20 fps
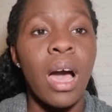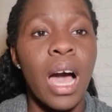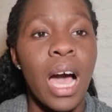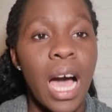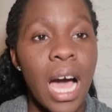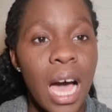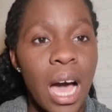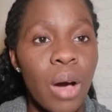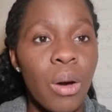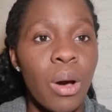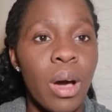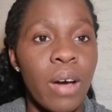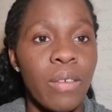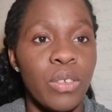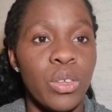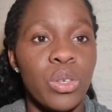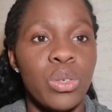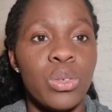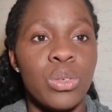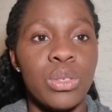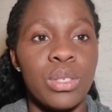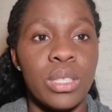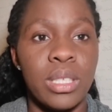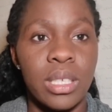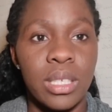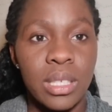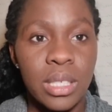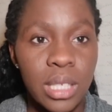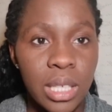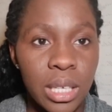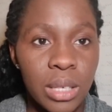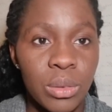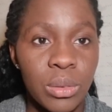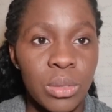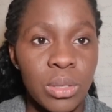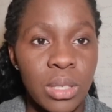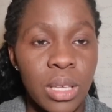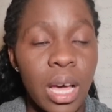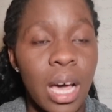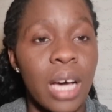How have you used these
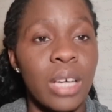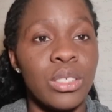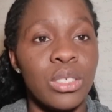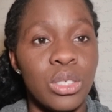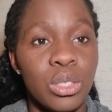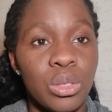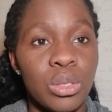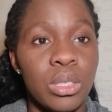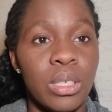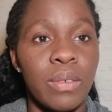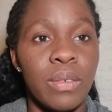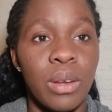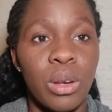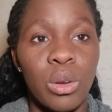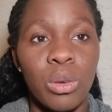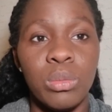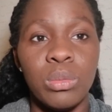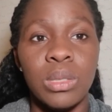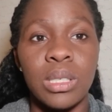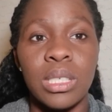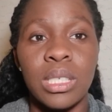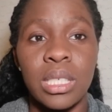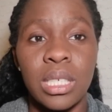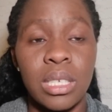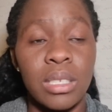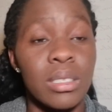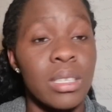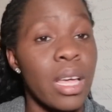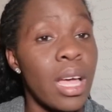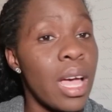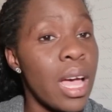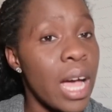skills? How did you develop these skills?